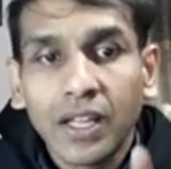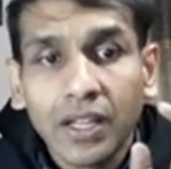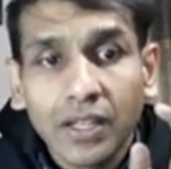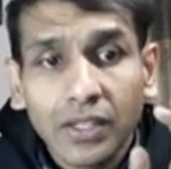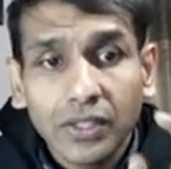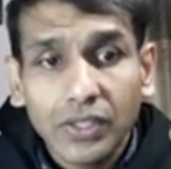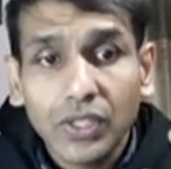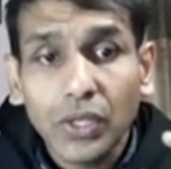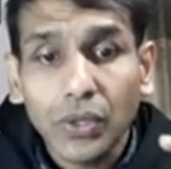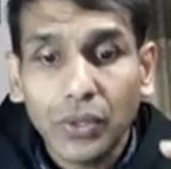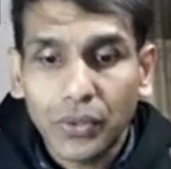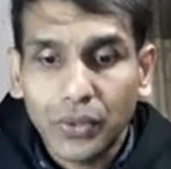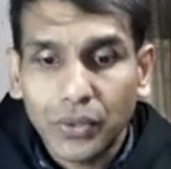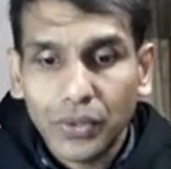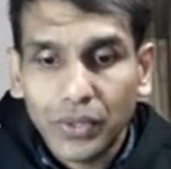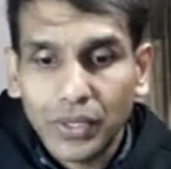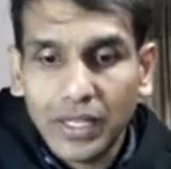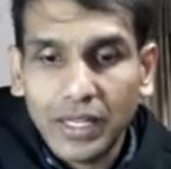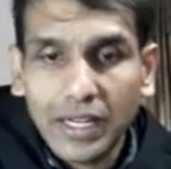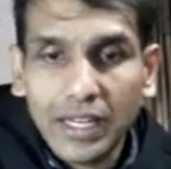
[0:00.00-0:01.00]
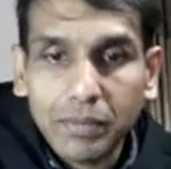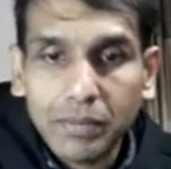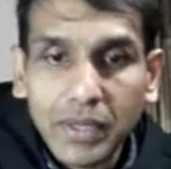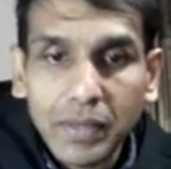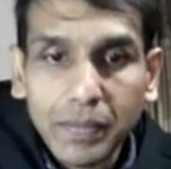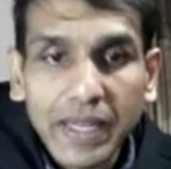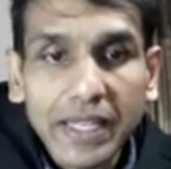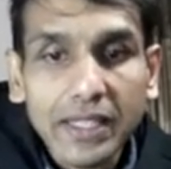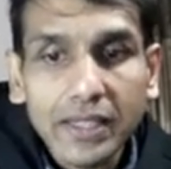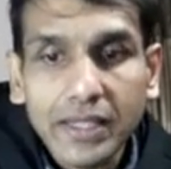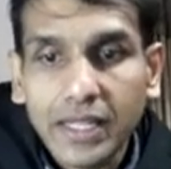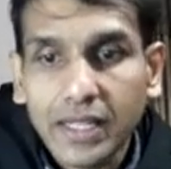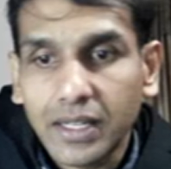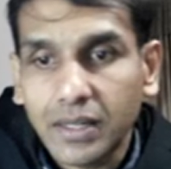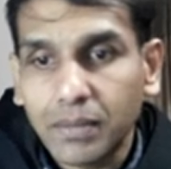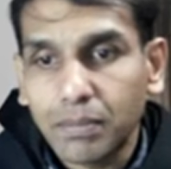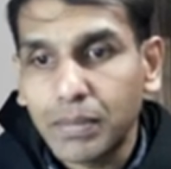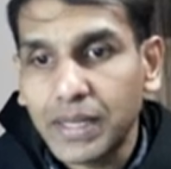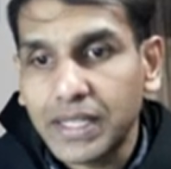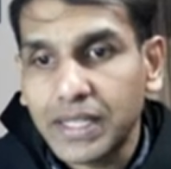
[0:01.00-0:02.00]
So let me make
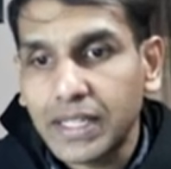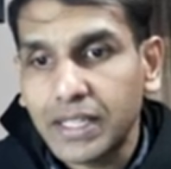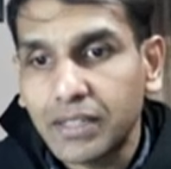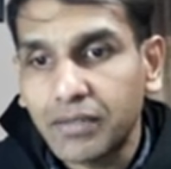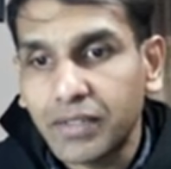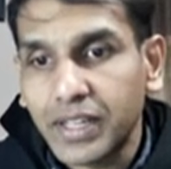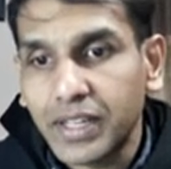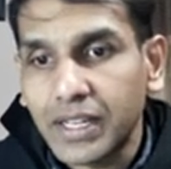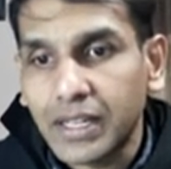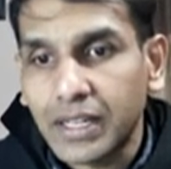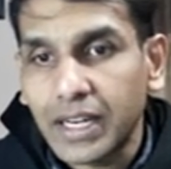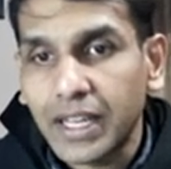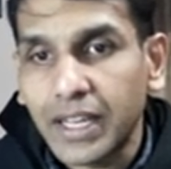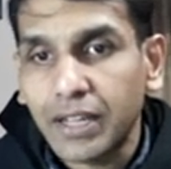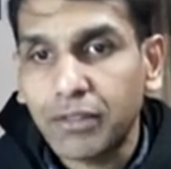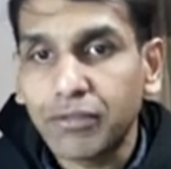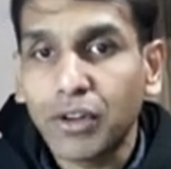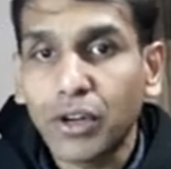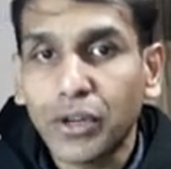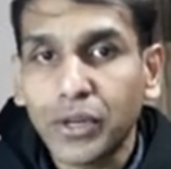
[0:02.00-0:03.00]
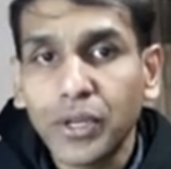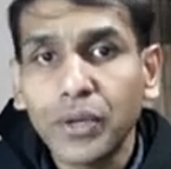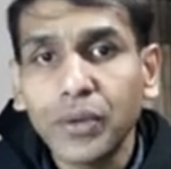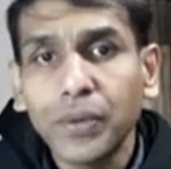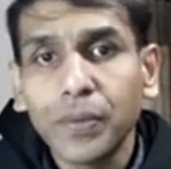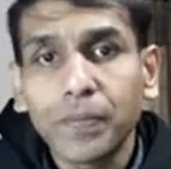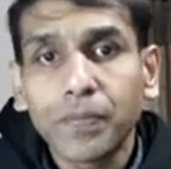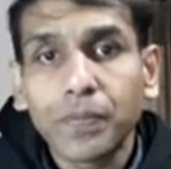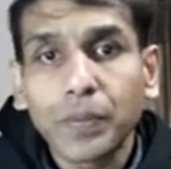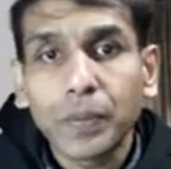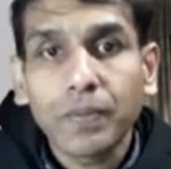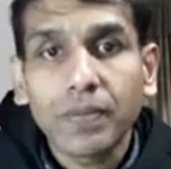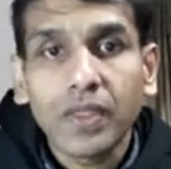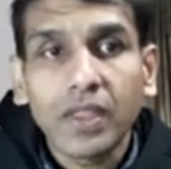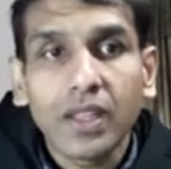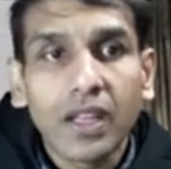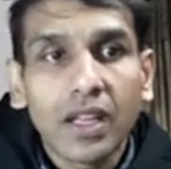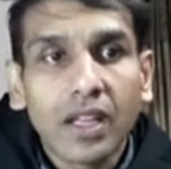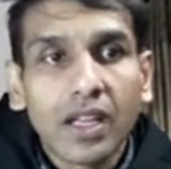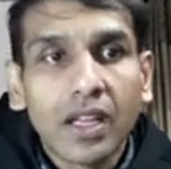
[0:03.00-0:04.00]
the method very clear for you.
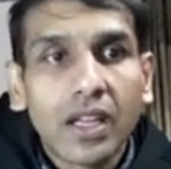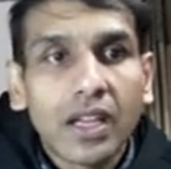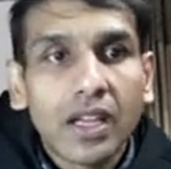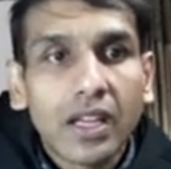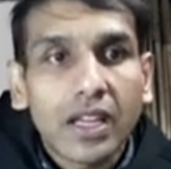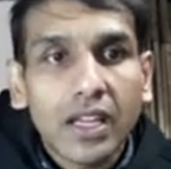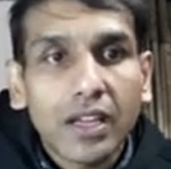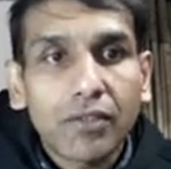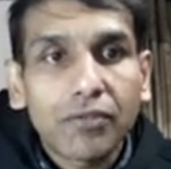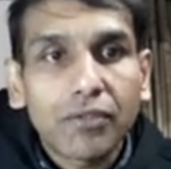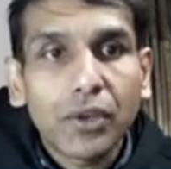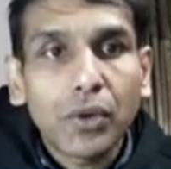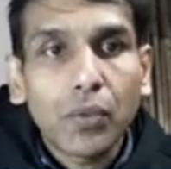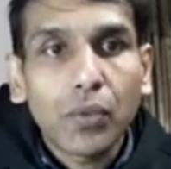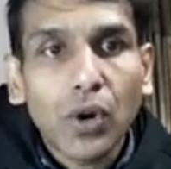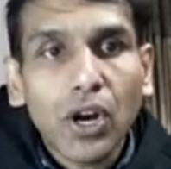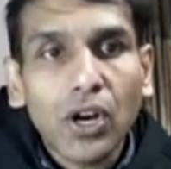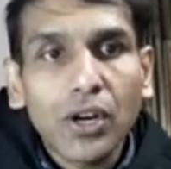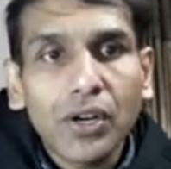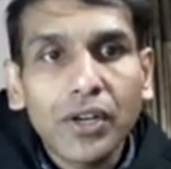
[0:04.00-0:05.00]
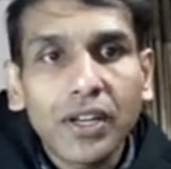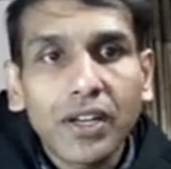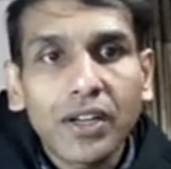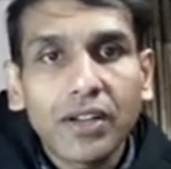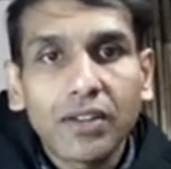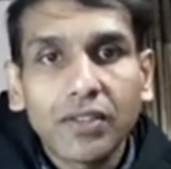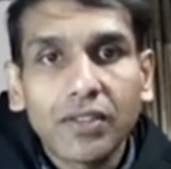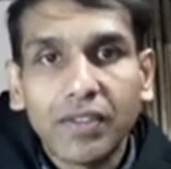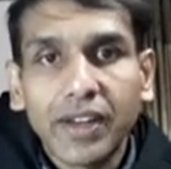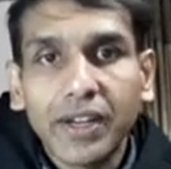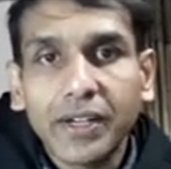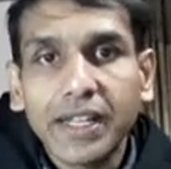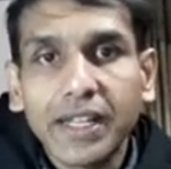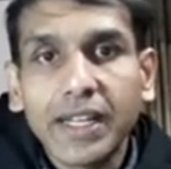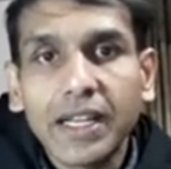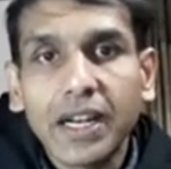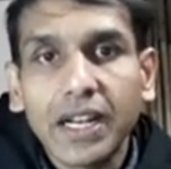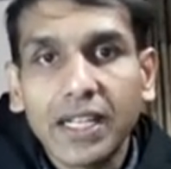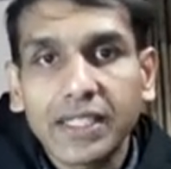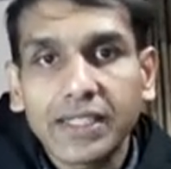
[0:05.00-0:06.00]
If you want
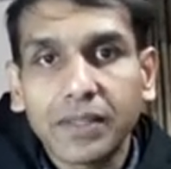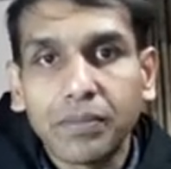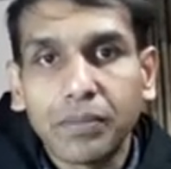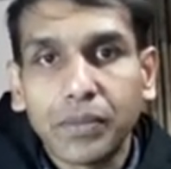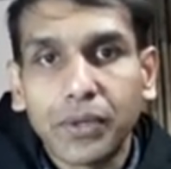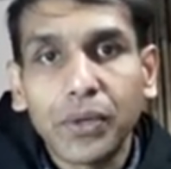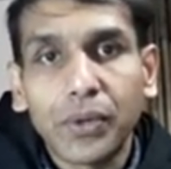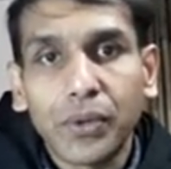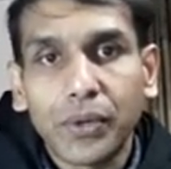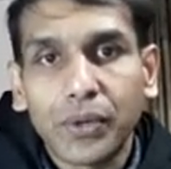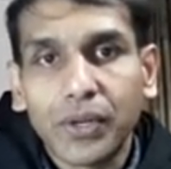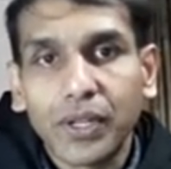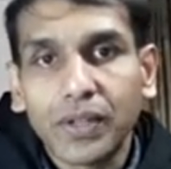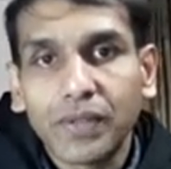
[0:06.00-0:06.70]
vertical asymptote,